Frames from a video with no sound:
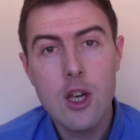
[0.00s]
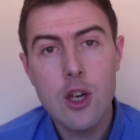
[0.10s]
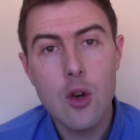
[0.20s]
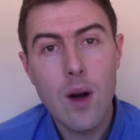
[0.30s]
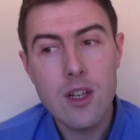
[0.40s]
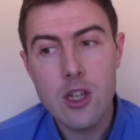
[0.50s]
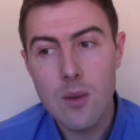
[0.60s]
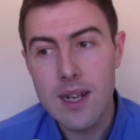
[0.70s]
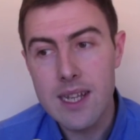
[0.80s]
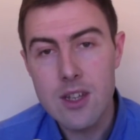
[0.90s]
Who else
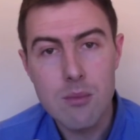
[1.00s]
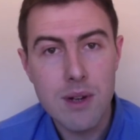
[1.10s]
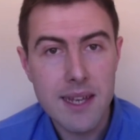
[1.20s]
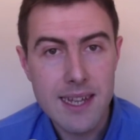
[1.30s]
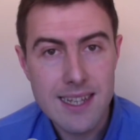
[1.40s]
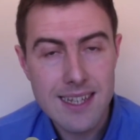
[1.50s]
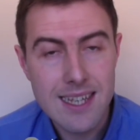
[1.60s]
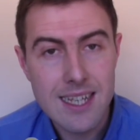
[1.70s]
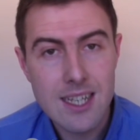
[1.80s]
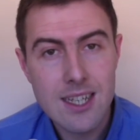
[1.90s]
do I need to bring into
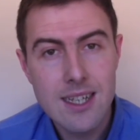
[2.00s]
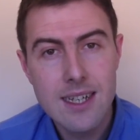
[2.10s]
this?